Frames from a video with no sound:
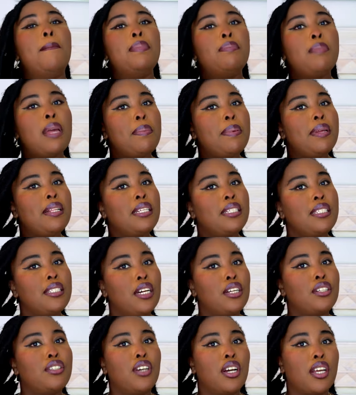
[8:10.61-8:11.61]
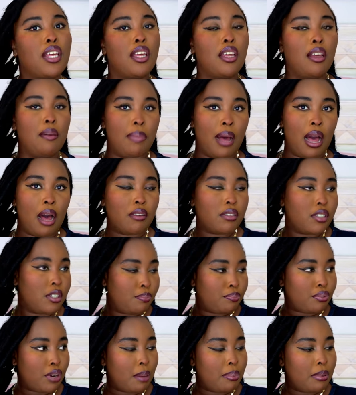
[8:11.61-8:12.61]
Maybe let's start talking about
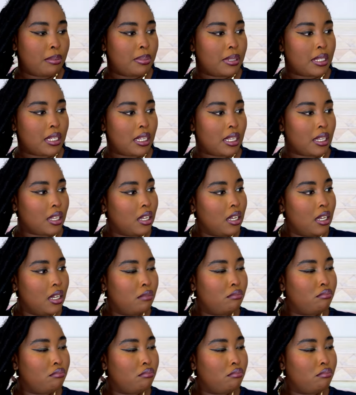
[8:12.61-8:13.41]
probably